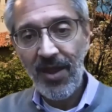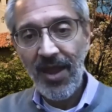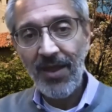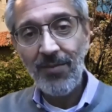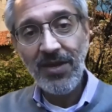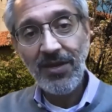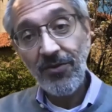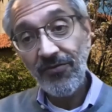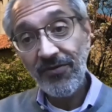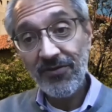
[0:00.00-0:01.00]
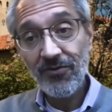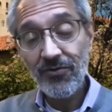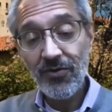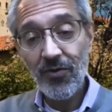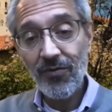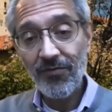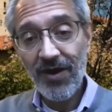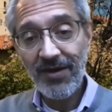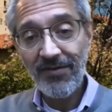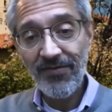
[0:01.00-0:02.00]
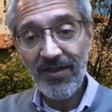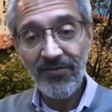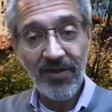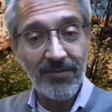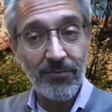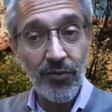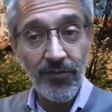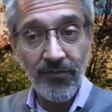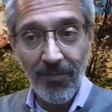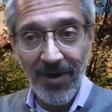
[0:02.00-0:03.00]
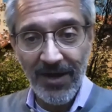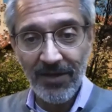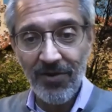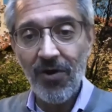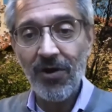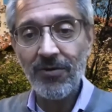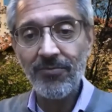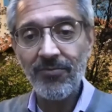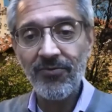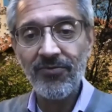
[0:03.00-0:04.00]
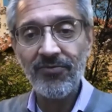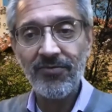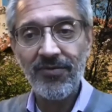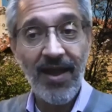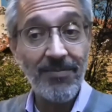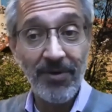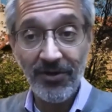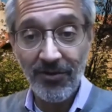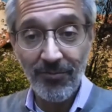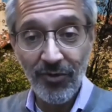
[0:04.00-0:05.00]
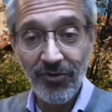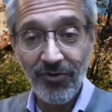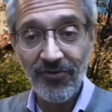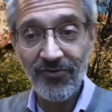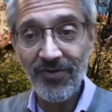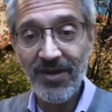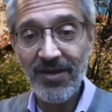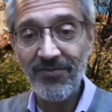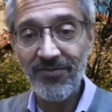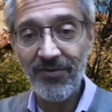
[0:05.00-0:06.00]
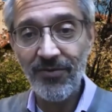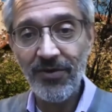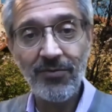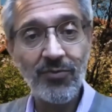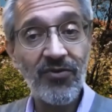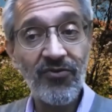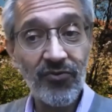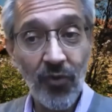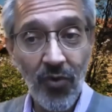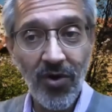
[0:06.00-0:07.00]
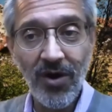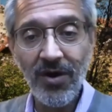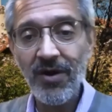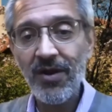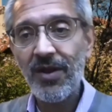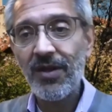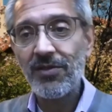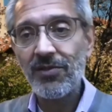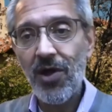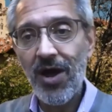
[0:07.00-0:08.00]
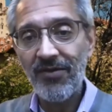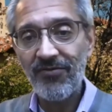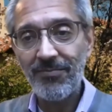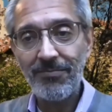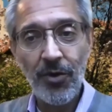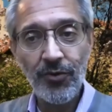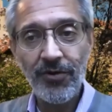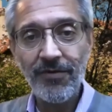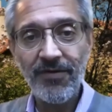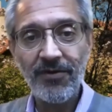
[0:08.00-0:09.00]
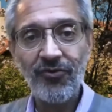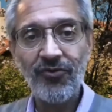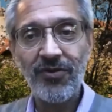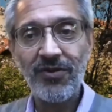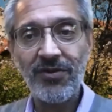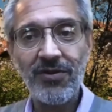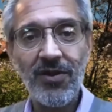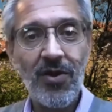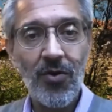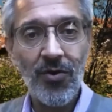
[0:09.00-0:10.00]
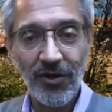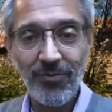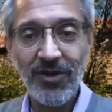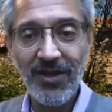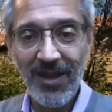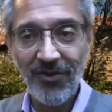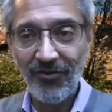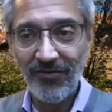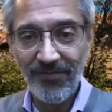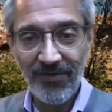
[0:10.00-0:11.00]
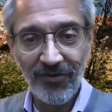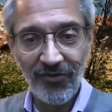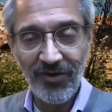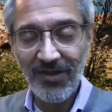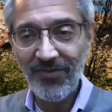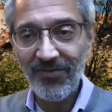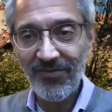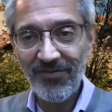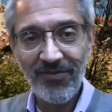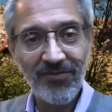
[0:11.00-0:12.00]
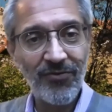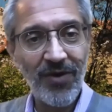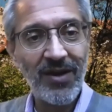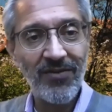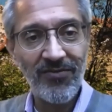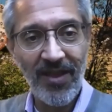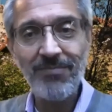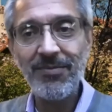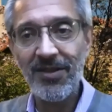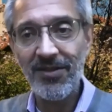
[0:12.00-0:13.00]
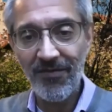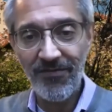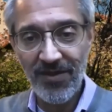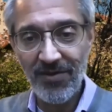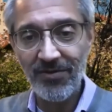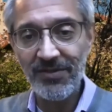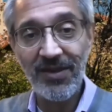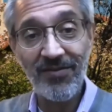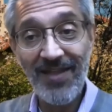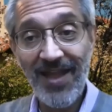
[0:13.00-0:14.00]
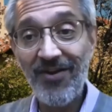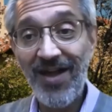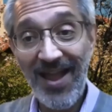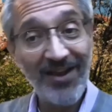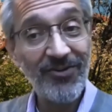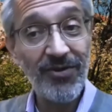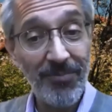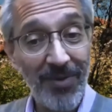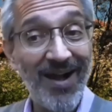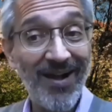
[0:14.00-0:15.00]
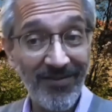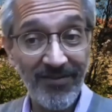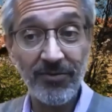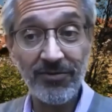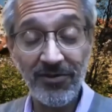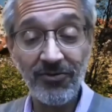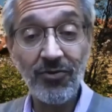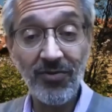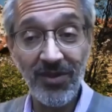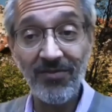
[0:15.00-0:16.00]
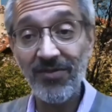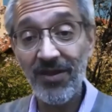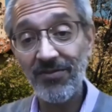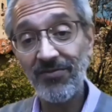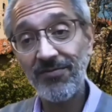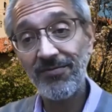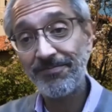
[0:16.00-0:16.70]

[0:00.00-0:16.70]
And we can use it to do a whole variety of things like move robotic arms, type on computer screens, and really restore lost motor function or communication function. And this is this great excitement in the field that it's now actually possible to do these things.